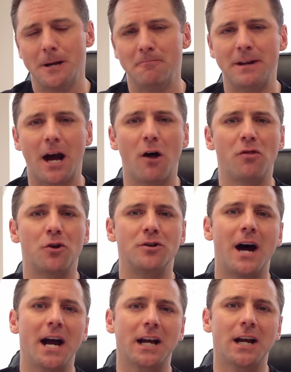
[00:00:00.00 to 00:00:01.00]
Now, they're
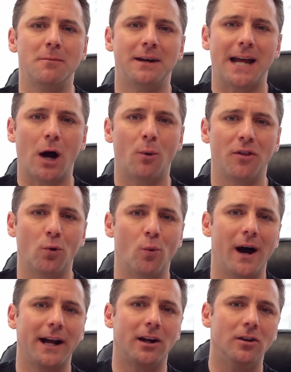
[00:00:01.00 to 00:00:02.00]
not coming out with a
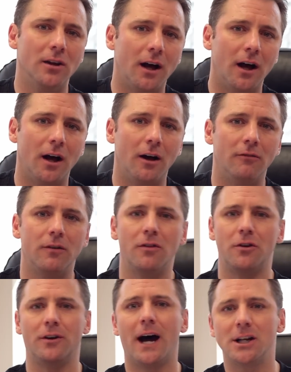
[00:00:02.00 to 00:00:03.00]
white glove.
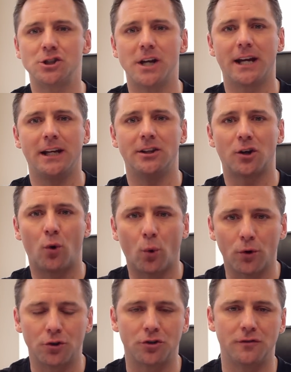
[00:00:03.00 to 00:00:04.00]
They're not checking the
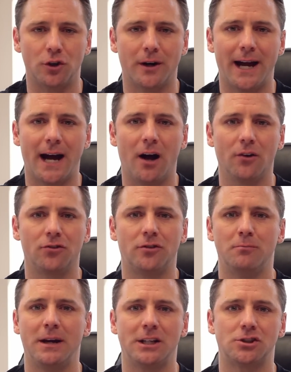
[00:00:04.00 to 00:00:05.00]
corners of your house to
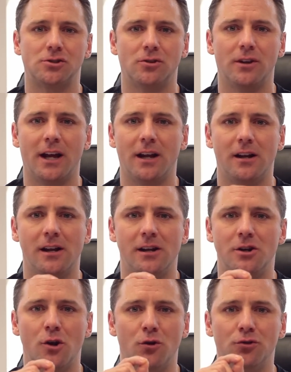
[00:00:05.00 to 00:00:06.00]
make sure that,
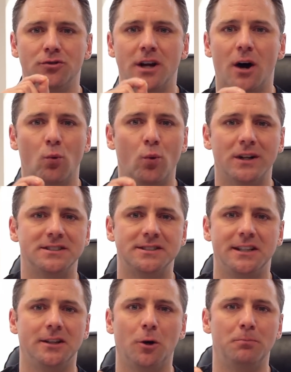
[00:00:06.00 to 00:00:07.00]
there's not one
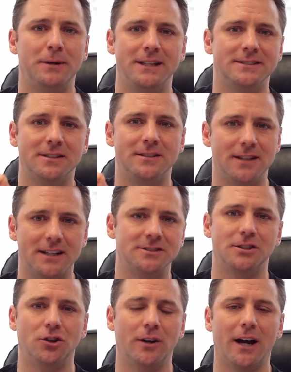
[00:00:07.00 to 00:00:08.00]
single piece of dust
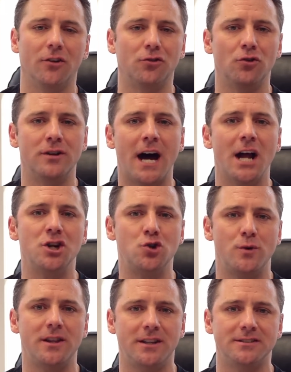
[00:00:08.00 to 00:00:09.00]
in your house. They're not
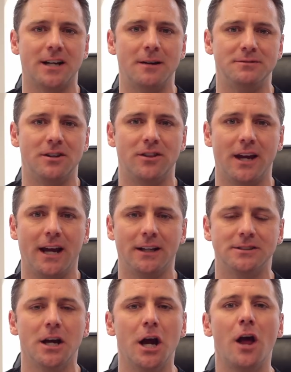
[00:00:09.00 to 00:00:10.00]
doing these types of
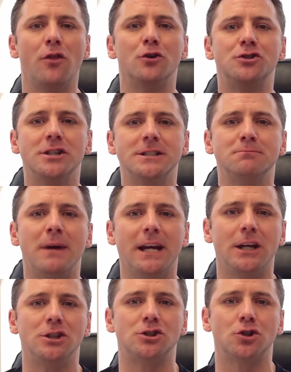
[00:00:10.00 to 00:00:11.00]
things. They're just
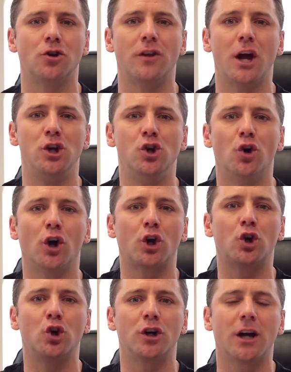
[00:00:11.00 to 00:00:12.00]
making sure that you're a
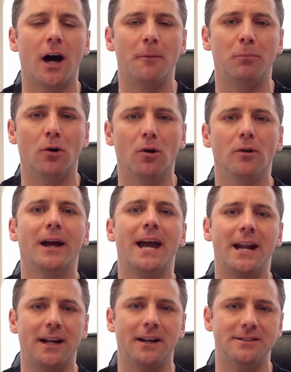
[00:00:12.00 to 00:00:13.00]
good couple
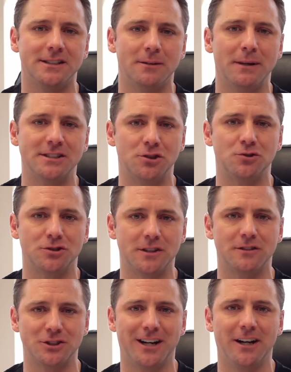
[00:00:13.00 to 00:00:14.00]
and it is in the best interest of
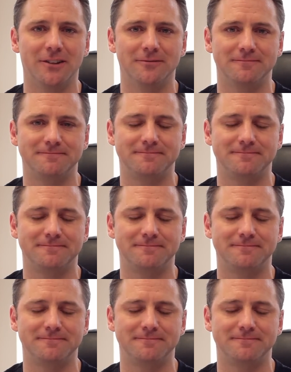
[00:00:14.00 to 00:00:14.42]
the child.